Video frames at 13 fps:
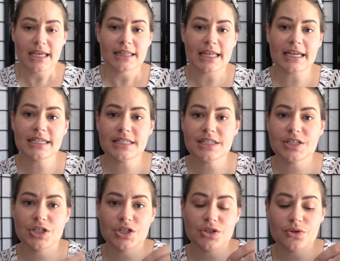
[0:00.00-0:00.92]
that
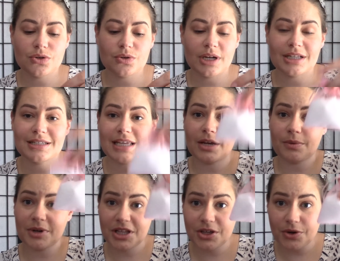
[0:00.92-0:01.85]
is to take
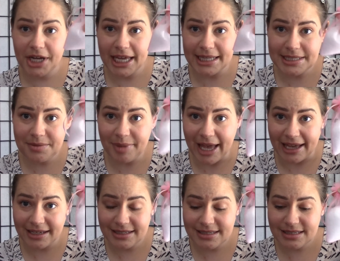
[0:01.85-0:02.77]
one of the organza
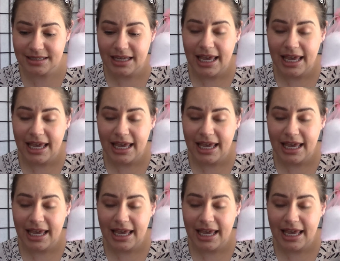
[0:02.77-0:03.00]
bags